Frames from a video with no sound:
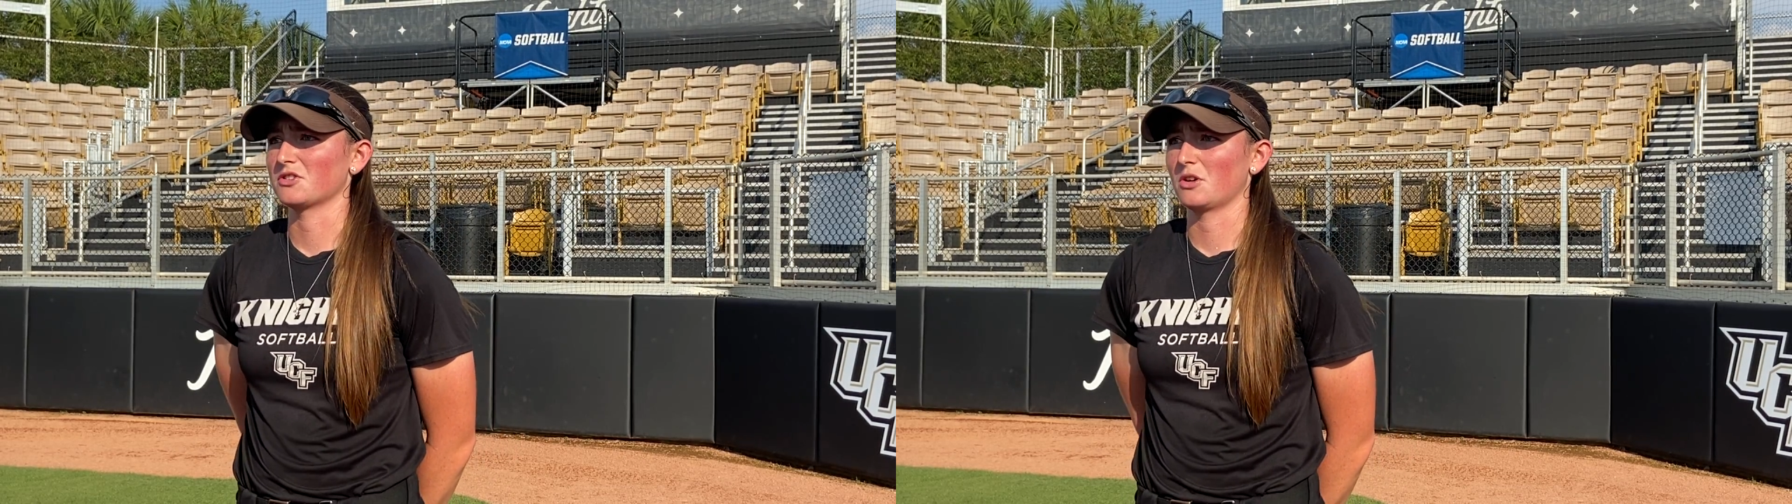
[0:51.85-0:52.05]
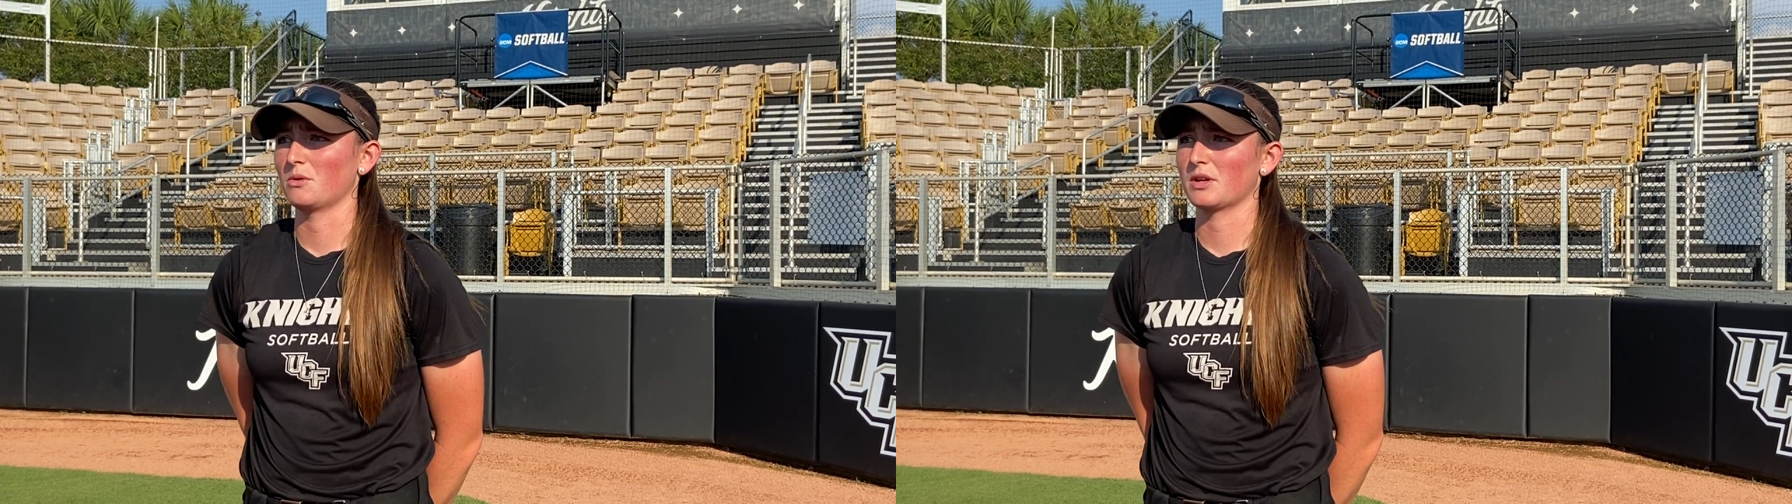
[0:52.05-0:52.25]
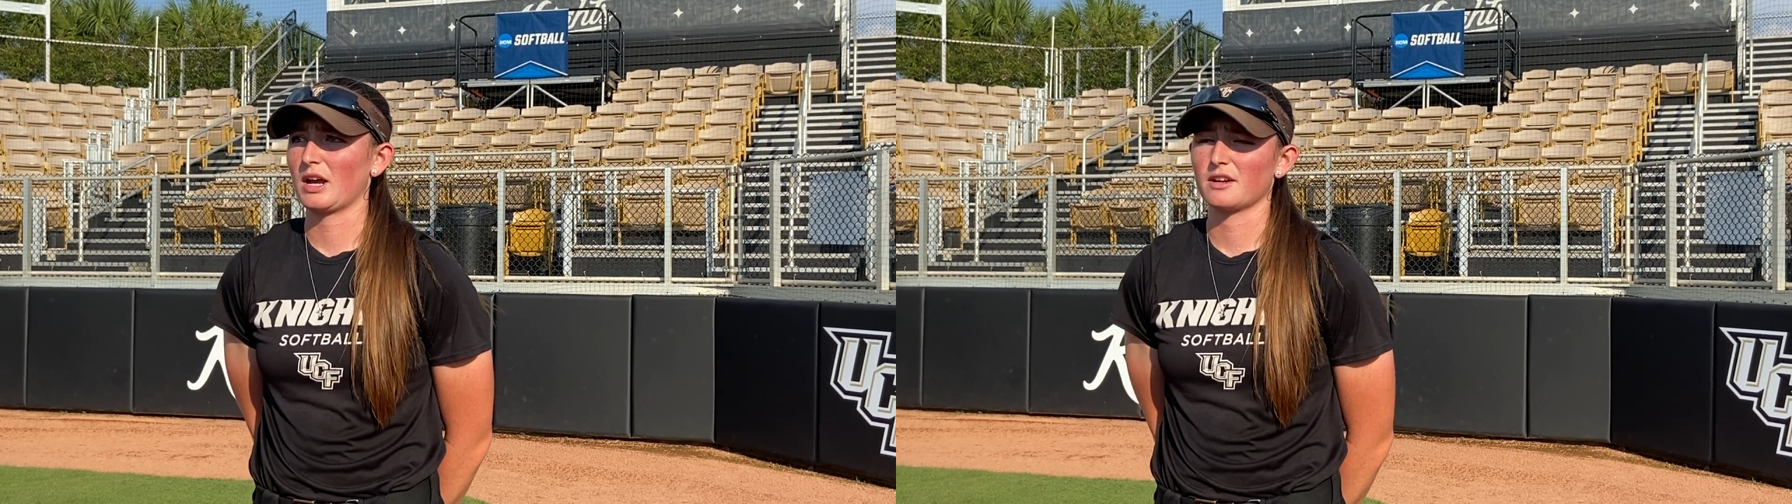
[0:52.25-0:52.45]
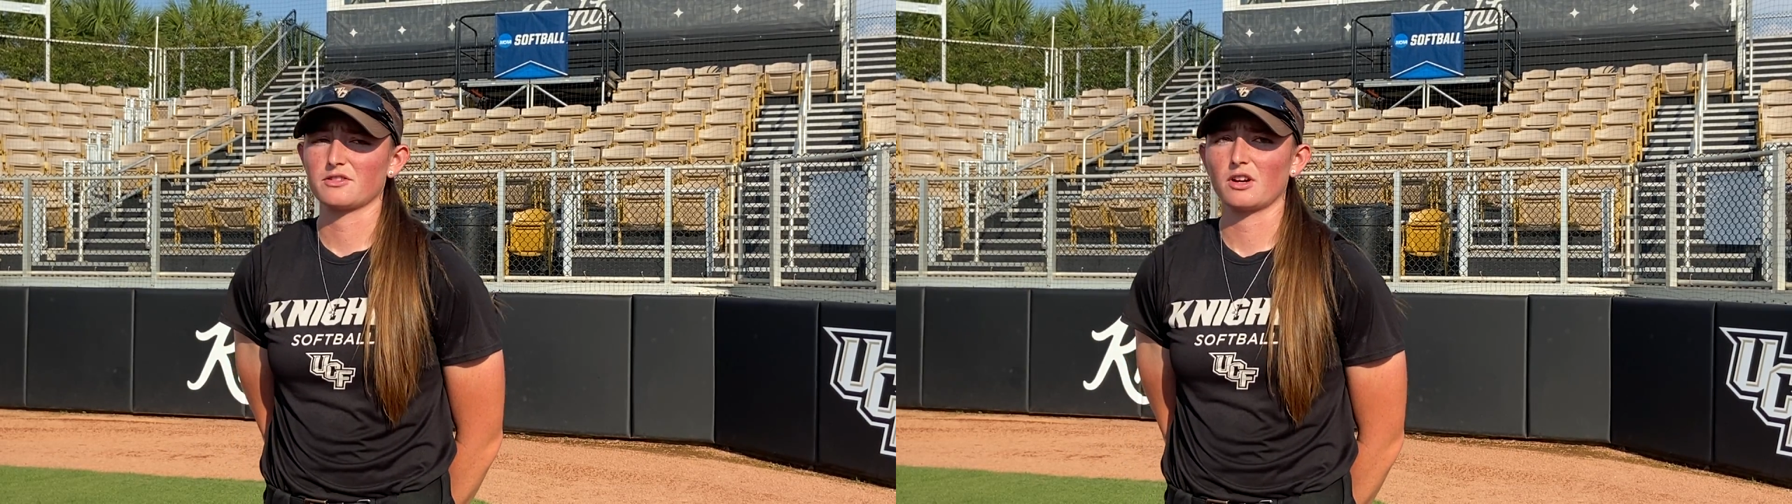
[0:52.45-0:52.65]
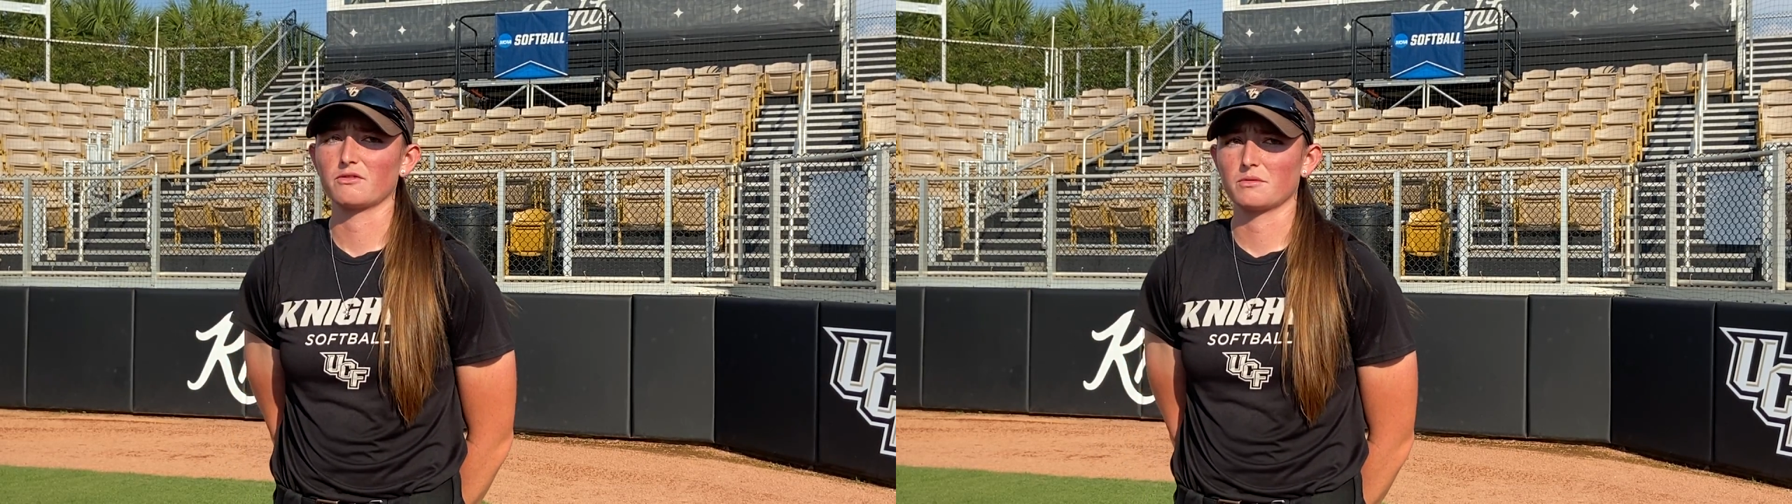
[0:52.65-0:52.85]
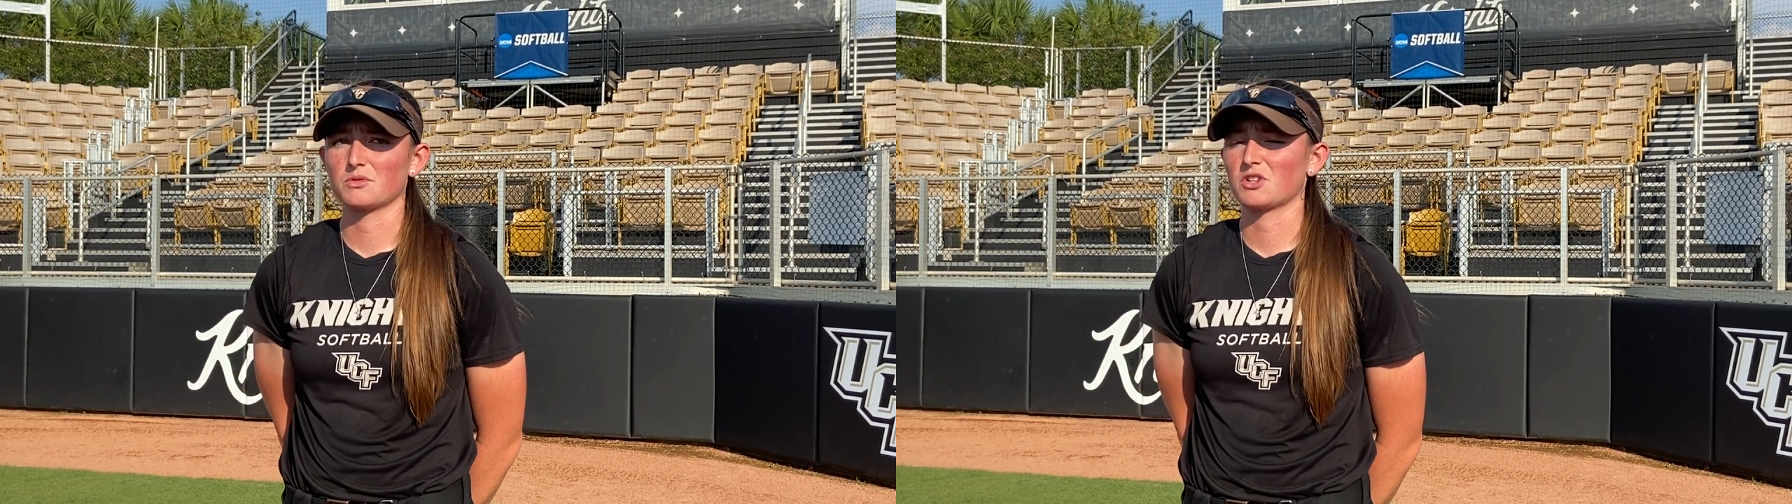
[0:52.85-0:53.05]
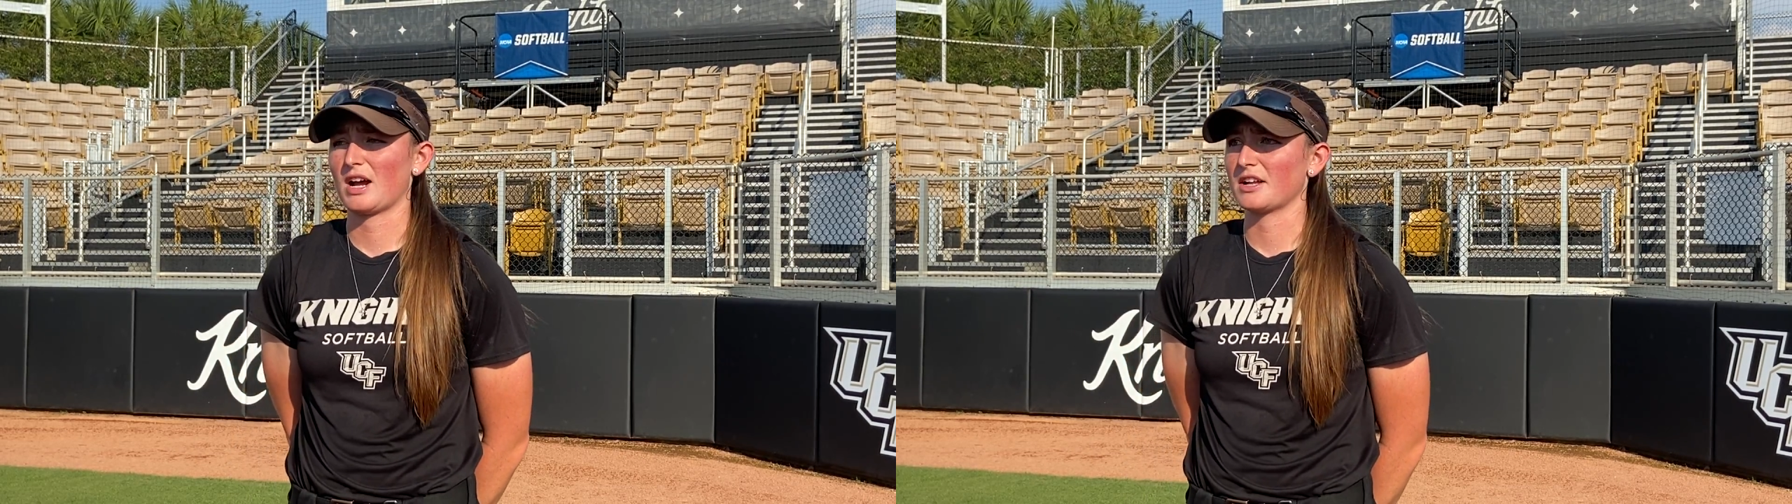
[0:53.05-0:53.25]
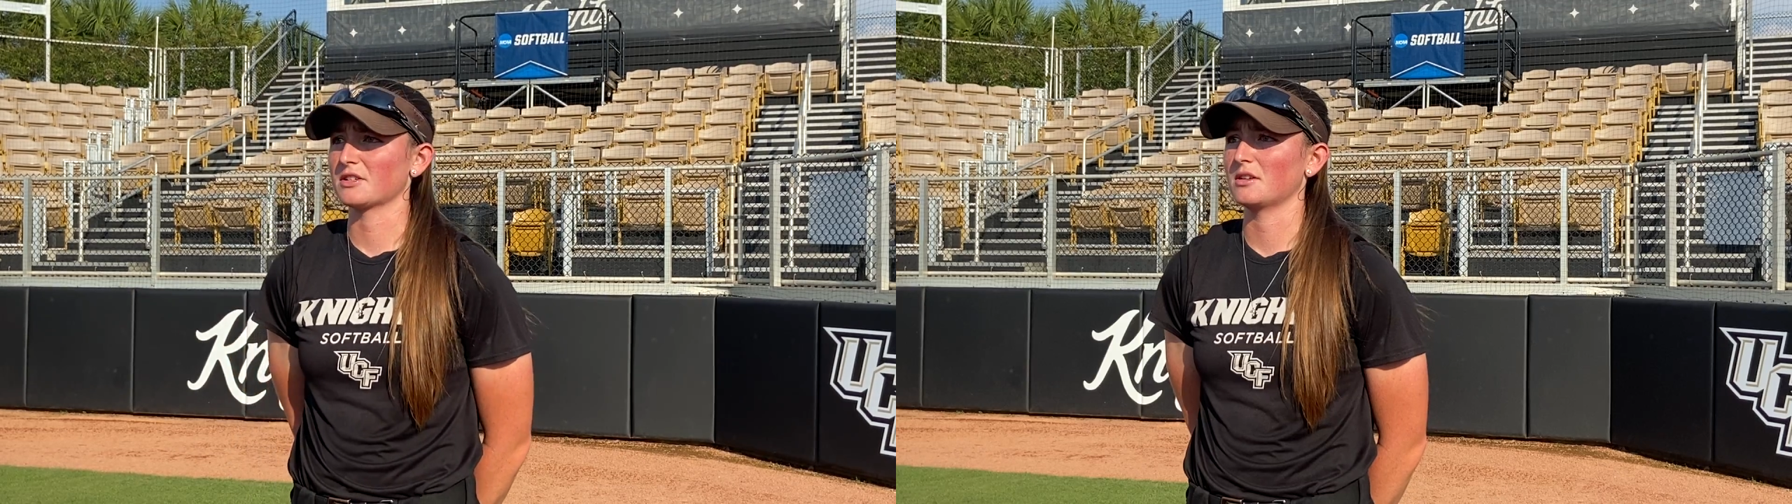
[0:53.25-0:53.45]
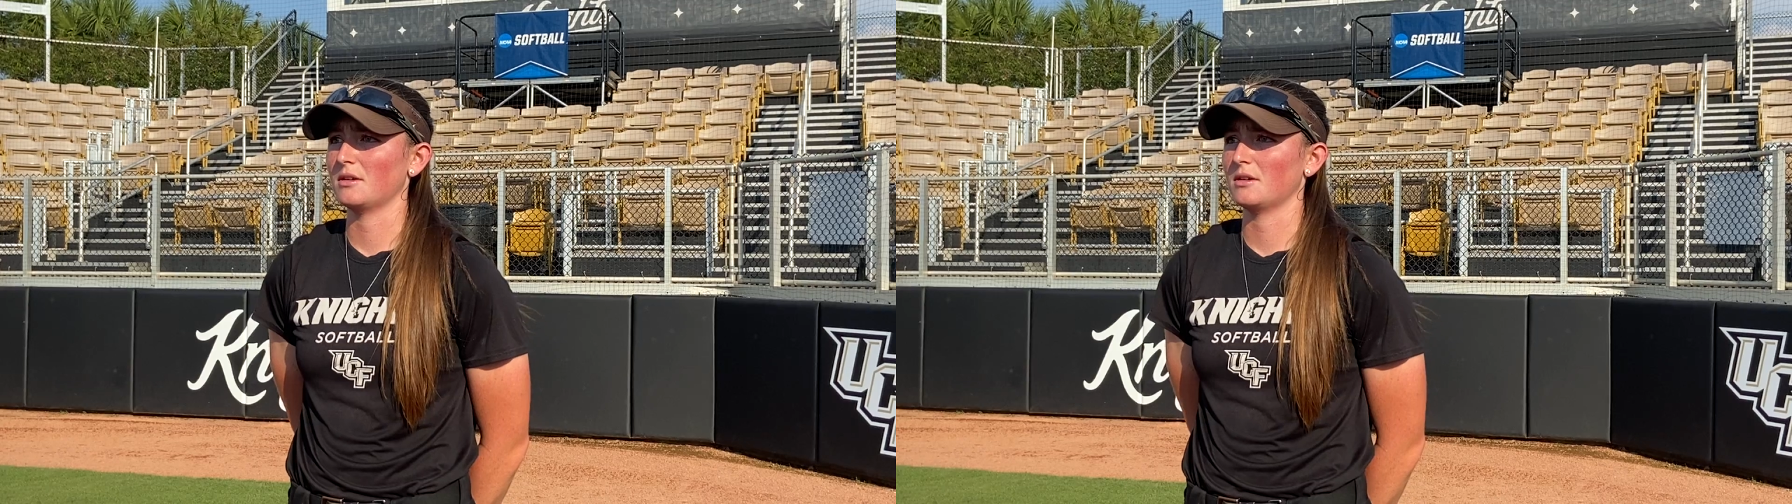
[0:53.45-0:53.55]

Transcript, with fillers: So we're kind of starting from scratch and,